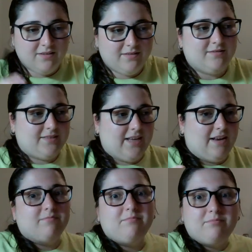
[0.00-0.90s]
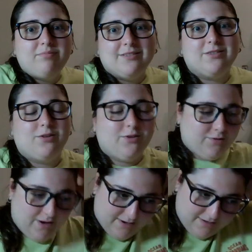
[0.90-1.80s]
stay planted on the
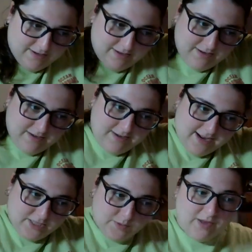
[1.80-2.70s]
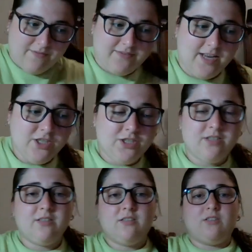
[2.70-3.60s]
ground. Next, we have
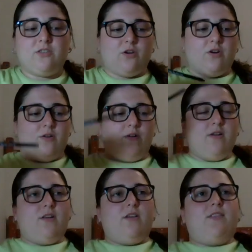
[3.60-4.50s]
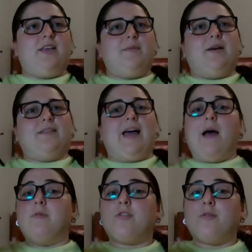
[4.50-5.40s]
tension. So think about the
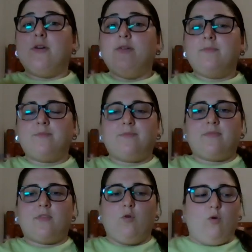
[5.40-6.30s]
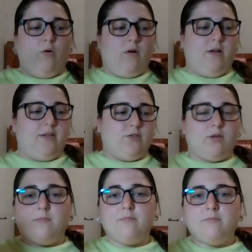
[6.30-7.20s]
hammer throw or a
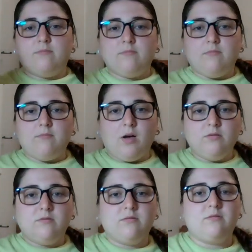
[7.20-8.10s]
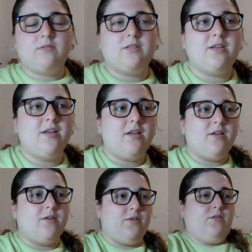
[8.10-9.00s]
totem pole.
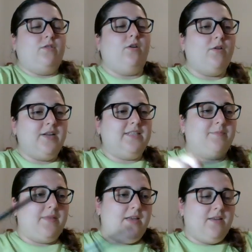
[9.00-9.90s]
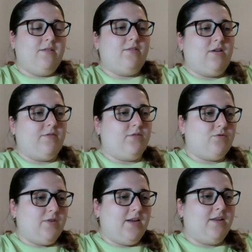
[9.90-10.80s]
You're holding something, you have a
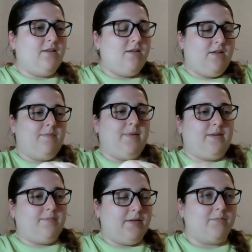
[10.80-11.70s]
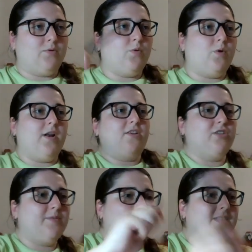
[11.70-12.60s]
string, it becomes taut, and you
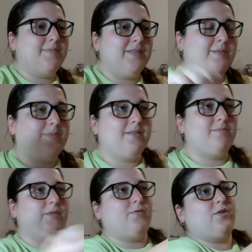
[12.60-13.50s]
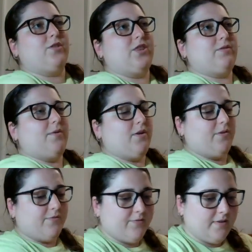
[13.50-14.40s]
spin, spin, spin before you throw it
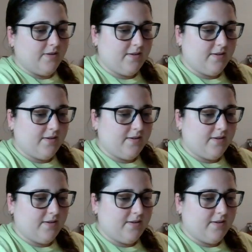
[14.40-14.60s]
off.